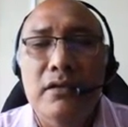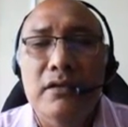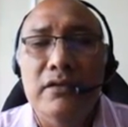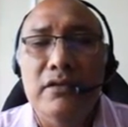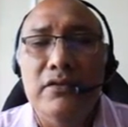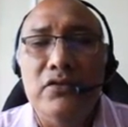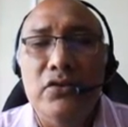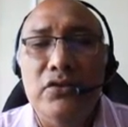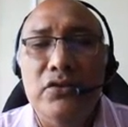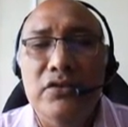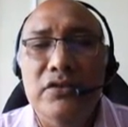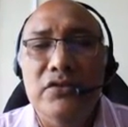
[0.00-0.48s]

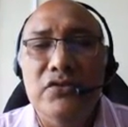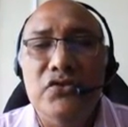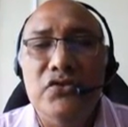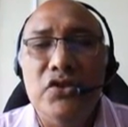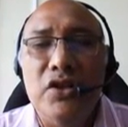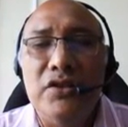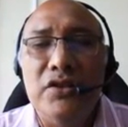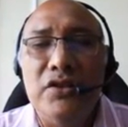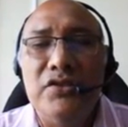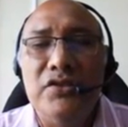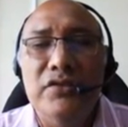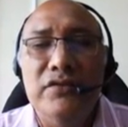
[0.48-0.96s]
So the
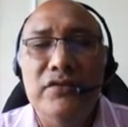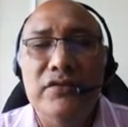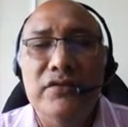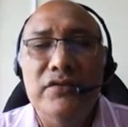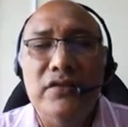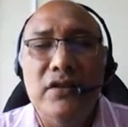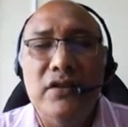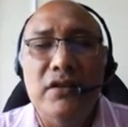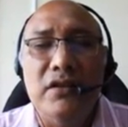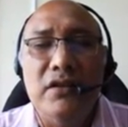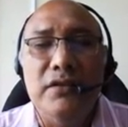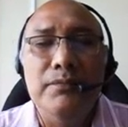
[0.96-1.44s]
instructions
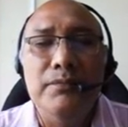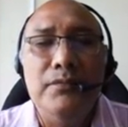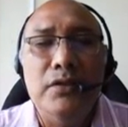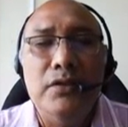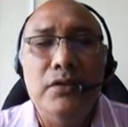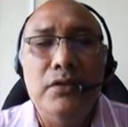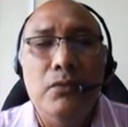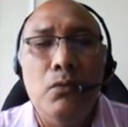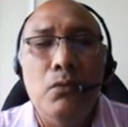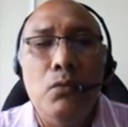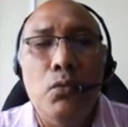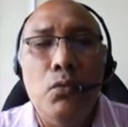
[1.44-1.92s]
are:
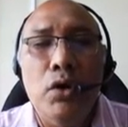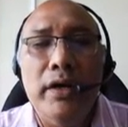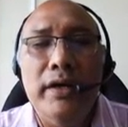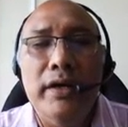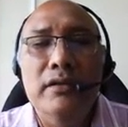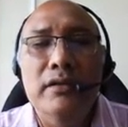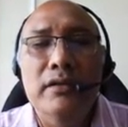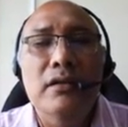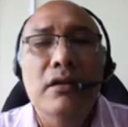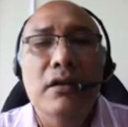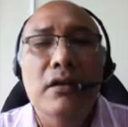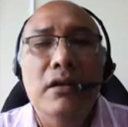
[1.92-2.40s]
1.
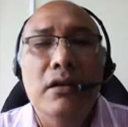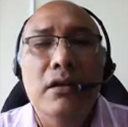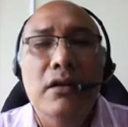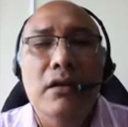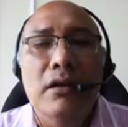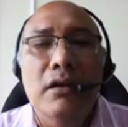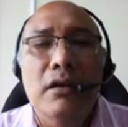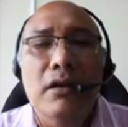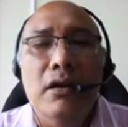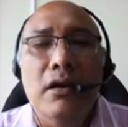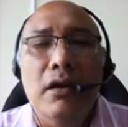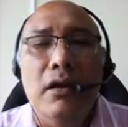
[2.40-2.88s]

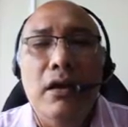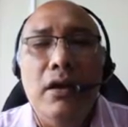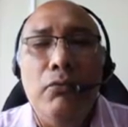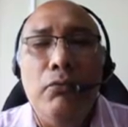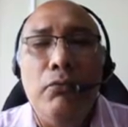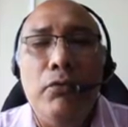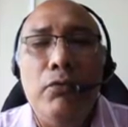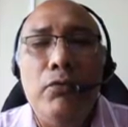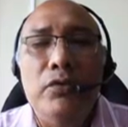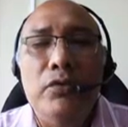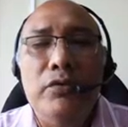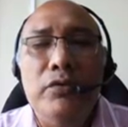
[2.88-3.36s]

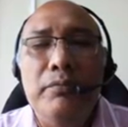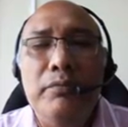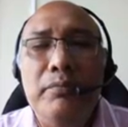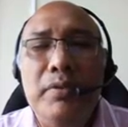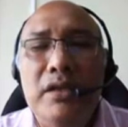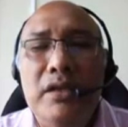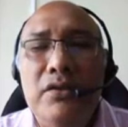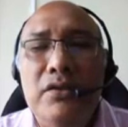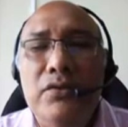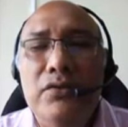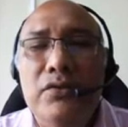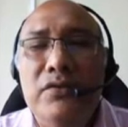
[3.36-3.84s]
We will be
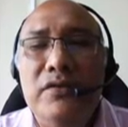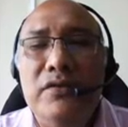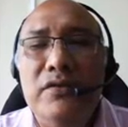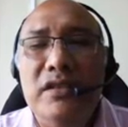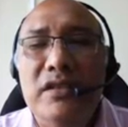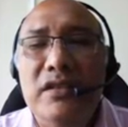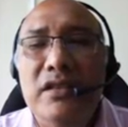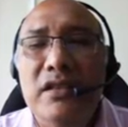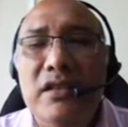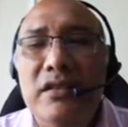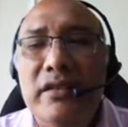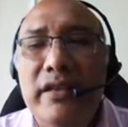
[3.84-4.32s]
using
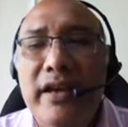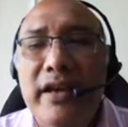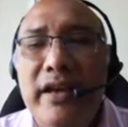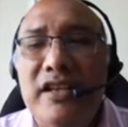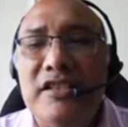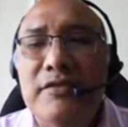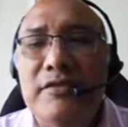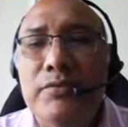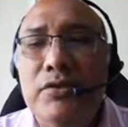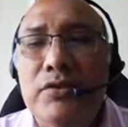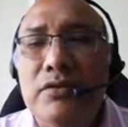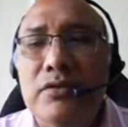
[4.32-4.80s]
the
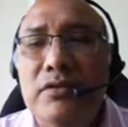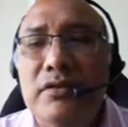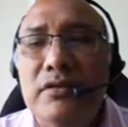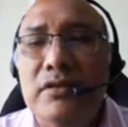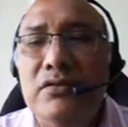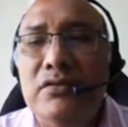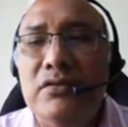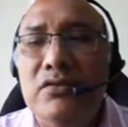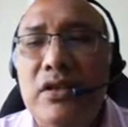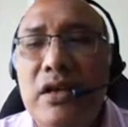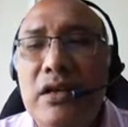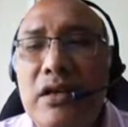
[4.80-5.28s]
textbook, The
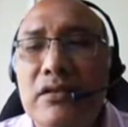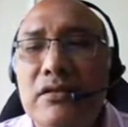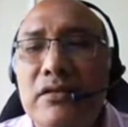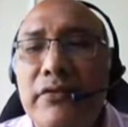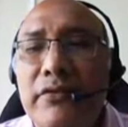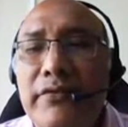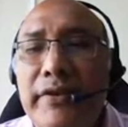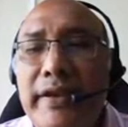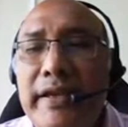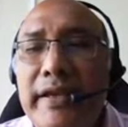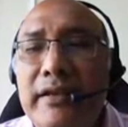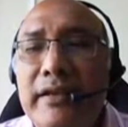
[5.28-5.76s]
Sounds of
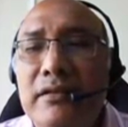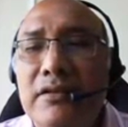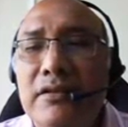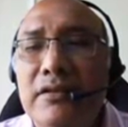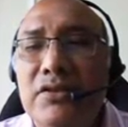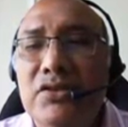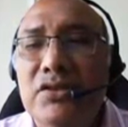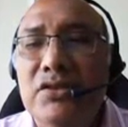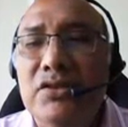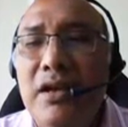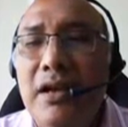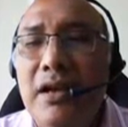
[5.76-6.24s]

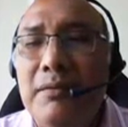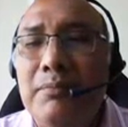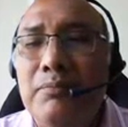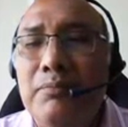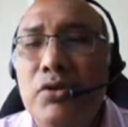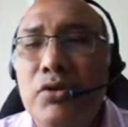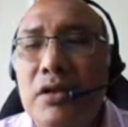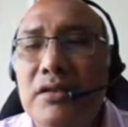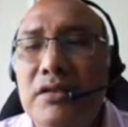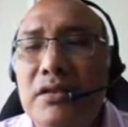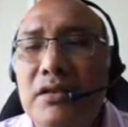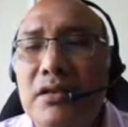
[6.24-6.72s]
English, a
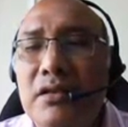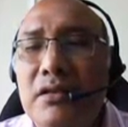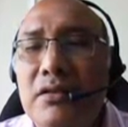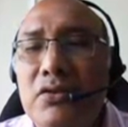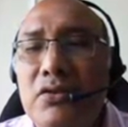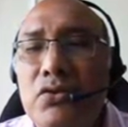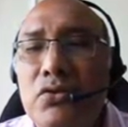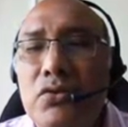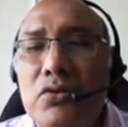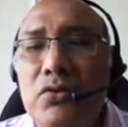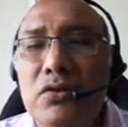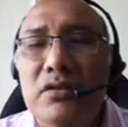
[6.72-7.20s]
practical
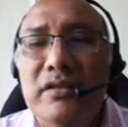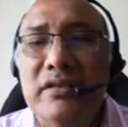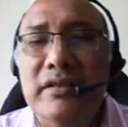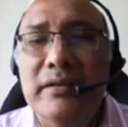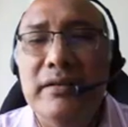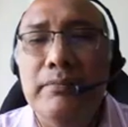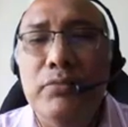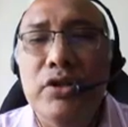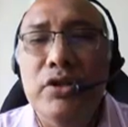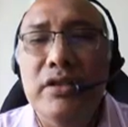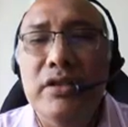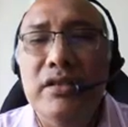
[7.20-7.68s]
course in
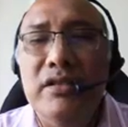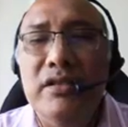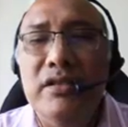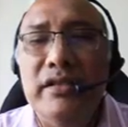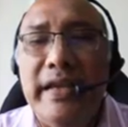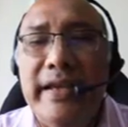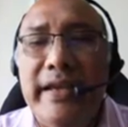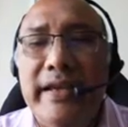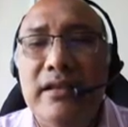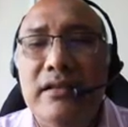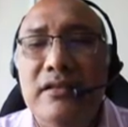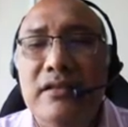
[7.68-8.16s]
British
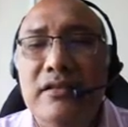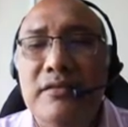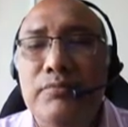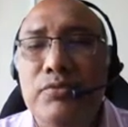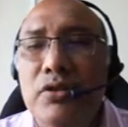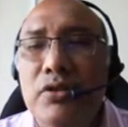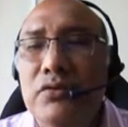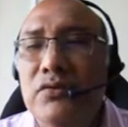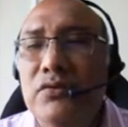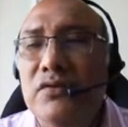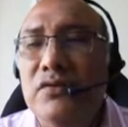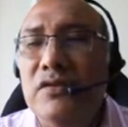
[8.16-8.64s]
English
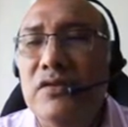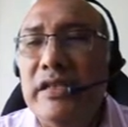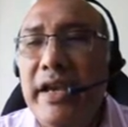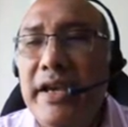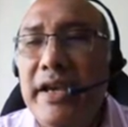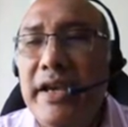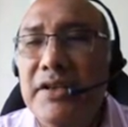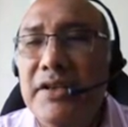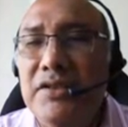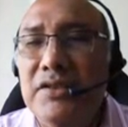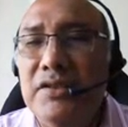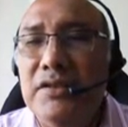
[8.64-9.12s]

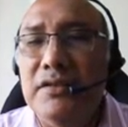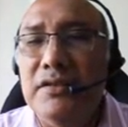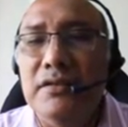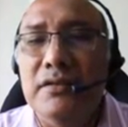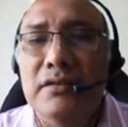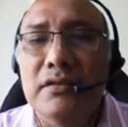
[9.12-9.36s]
pronunciation.